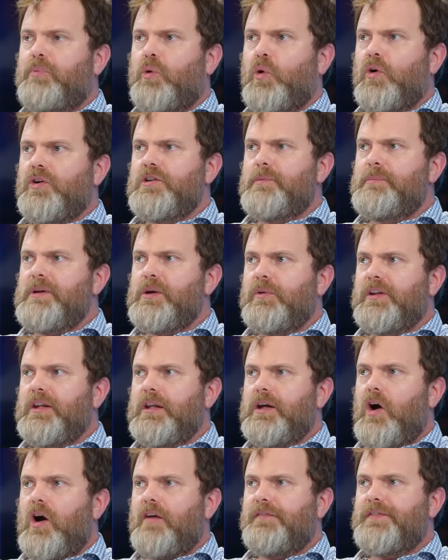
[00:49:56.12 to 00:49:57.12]
important to me when
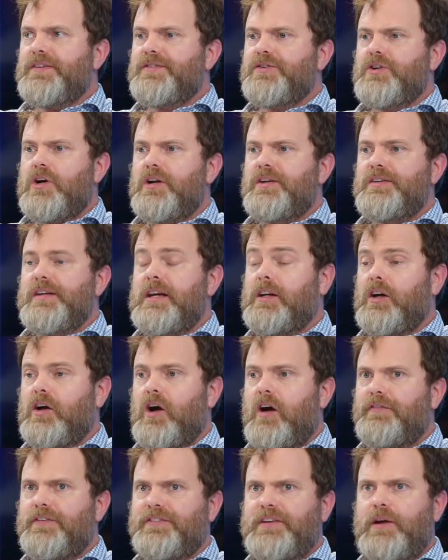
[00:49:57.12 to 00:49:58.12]
The Office started taking
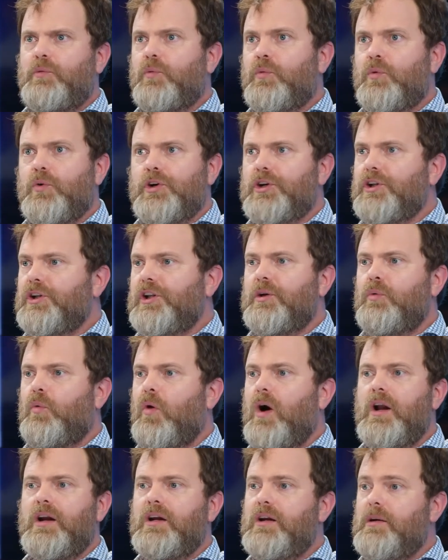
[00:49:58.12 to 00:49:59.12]
off is I really
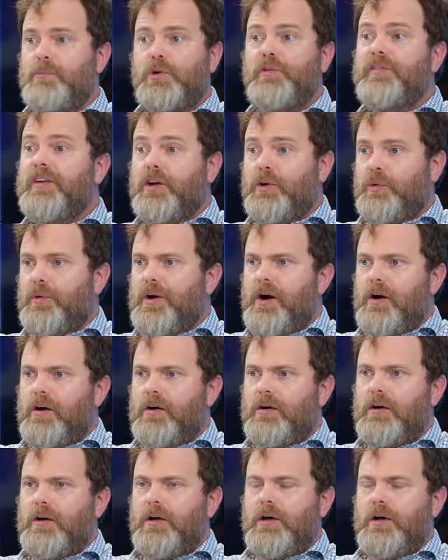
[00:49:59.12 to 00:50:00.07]
wanted a movie career,